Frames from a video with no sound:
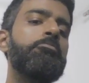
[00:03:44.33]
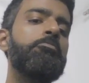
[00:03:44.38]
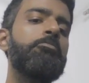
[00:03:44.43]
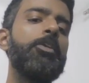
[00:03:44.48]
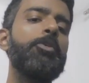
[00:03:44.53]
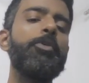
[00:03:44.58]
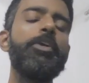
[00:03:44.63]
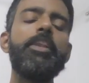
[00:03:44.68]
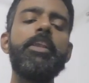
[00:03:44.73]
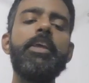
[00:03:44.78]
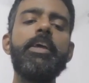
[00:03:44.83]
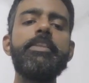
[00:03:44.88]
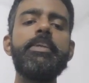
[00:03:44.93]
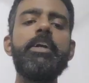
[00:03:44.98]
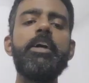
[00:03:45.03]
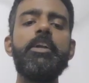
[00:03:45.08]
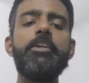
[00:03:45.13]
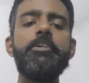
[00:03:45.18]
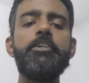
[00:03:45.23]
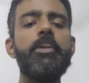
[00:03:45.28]
you can get the
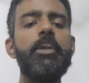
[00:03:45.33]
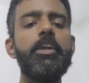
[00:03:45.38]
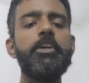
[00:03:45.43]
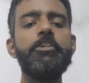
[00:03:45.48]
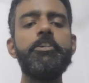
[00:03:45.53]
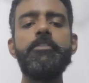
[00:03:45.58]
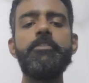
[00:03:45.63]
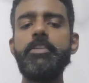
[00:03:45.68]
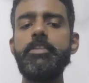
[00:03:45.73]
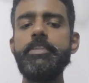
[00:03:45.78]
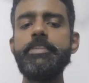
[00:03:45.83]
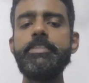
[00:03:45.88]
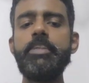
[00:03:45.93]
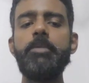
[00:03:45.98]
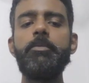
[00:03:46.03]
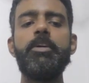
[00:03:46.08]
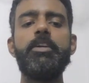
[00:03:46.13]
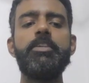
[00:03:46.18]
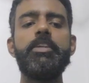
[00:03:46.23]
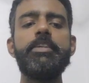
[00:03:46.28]
current directory with this
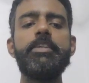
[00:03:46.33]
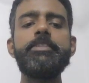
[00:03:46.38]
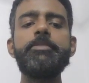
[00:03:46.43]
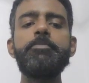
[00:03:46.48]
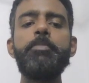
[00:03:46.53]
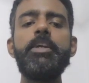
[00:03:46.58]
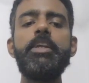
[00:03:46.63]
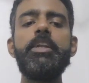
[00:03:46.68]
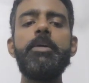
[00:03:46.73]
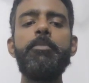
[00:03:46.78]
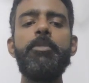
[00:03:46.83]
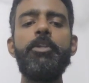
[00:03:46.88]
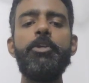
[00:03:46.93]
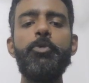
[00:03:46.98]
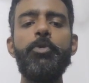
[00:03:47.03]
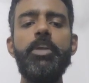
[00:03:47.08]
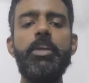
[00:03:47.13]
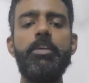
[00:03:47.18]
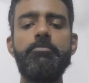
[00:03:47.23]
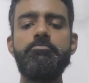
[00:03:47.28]
command, that is
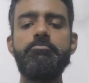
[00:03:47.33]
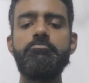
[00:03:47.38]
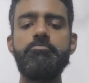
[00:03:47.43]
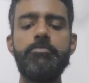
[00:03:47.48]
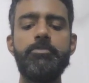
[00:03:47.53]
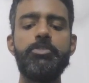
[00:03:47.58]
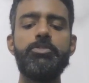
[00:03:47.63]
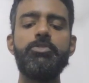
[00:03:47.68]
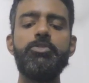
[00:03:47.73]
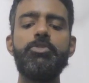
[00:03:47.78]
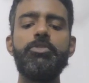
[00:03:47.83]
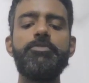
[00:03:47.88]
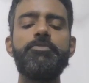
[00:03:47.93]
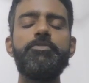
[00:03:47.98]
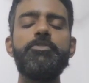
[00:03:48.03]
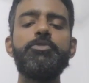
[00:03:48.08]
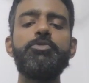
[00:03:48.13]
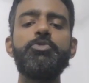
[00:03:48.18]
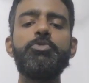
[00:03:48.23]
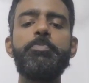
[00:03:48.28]
pwd. So if
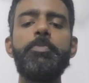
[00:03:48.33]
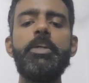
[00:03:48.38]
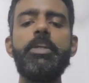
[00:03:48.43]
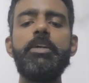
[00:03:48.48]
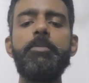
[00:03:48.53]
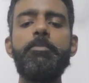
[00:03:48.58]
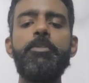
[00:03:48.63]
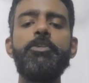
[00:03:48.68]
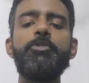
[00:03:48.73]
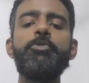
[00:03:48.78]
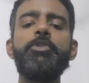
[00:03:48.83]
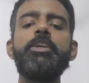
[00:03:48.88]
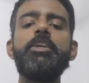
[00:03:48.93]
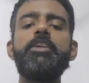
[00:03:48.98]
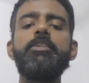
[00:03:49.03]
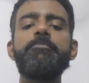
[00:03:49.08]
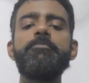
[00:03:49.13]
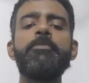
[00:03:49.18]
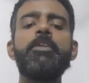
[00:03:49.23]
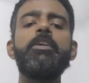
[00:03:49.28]
you do
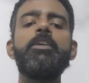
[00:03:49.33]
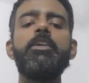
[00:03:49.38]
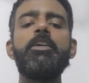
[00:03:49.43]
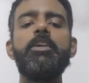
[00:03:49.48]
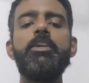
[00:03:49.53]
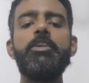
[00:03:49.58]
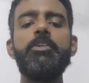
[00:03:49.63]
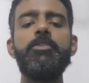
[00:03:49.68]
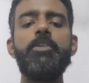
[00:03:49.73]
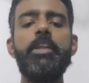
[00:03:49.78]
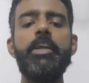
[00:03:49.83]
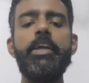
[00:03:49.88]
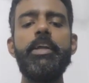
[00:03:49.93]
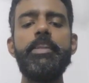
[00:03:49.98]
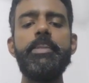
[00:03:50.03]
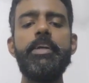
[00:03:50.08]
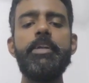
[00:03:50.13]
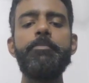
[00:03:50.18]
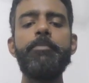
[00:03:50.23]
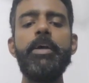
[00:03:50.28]
pwd, you will
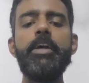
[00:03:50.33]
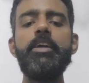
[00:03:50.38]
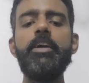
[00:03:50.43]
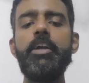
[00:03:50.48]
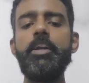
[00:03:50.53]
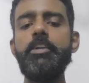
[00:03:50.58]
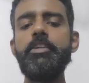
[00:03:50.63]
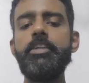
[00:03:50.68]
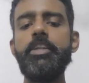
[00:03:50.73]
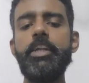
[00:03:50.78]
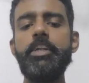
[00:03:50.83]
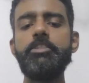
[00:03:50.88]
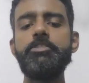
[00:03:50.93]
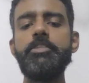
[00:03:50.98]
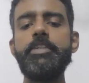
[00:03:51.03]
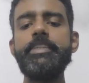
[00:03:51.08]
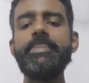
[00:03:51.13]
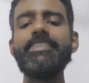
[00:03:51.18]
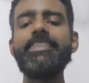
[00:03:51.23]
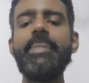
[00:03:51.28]
get that my current
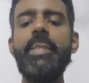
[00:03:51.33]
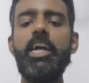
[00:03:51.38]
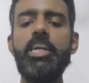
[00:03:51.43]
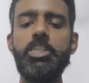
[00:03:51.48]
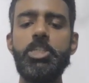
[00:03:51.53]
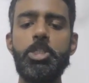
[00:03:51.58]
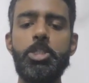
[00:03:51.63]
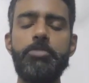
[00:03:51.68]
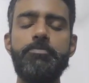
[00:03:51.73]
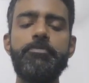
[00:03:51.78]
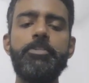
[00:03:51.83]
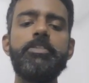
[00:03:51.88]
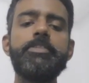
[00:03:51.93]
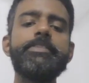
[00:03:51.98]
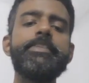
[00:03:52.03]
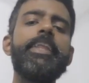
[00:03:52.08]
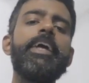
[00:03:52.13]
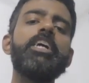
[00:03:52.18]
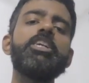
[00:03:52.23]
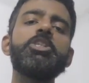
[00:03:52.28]
directory is slash.
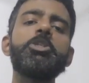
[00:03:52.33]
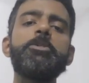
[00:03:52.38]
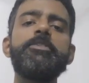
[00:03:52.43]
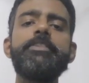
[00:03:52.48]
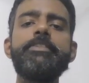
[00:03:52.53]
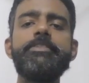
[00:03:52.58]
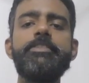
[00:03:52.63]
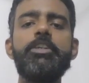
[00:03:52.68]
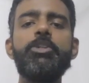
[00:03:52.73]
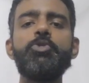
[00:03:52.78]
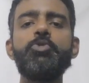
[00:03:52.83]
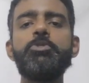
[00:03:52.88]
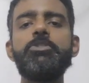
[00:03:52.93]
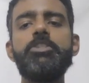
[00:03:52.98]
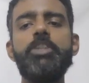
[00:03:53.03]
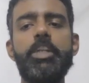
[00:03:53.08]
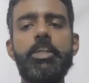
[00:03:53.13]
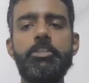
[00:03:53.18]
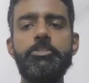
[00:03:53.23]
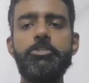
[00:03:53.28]
Slash is the root
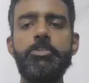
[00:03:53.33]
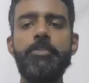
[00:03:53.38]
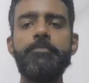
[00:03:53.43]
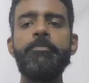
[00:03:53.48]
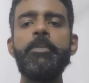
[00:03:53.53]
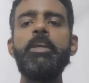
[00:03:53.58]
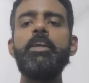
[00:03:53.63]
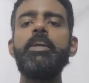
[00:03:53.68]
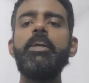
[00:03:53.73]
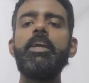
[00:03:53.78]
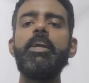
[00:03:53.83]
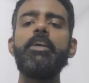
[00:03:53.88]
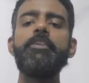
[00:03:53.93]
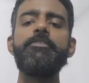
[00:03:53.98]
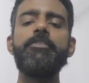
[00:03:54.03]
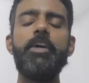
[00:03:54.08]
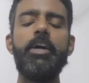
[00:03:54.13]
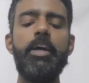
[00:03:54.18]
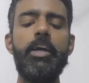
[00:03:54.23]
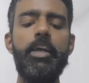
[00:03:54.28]
directory.
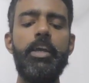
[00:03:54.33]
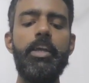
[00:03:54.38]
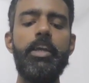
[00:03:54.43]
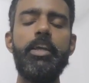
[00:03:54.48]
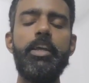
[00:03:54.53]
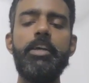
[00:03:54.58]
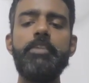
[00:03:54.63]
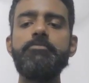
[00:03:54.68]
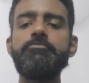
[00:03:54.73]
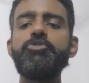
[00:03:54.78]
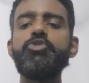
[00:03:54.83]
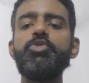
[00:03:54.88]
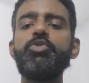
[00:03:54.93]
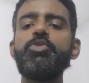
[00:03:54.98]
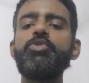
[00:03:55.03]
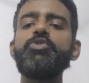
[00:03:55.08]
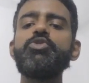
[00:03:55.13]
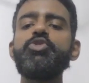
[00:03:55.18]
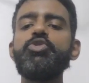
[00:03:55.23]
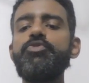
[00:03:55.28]
If I,
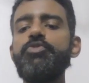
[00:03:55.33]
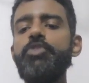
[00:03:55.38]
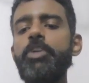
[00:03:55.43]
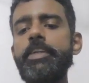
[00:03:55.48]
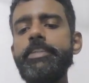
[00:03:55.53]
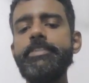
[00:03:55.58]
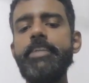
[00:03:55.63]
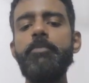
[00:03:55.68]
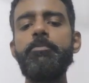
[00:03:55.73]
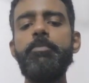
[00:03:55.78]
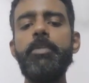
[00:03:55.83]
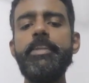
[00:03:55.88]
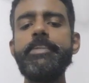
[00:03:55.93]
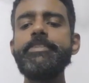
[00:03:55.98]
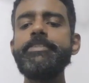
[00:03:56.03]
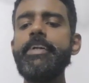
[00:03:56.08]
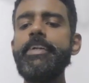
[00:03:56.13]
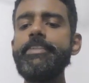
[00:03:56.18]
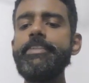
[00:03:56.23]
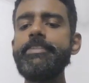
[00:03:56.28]
so for example,
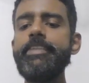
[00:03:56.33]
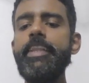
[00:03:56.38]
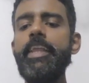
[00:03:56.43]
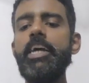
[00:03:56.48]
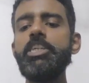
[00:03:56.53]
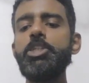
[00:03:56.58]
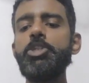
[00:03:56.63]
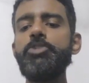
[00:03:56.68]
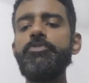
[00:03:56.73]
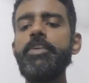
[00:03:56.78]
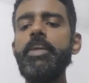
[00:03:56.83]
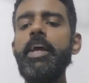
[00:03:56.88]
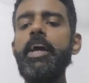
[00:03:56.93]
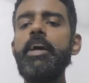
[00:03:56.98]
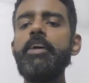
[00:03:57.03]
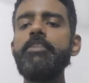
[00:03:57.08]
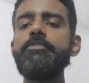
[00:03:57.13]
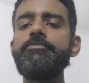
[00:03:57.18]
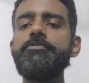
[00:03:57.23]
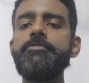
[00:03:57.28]
inside slash, we
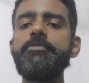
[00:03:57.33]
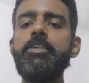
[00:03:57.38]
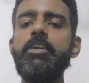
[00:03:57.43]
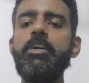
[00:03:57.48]
have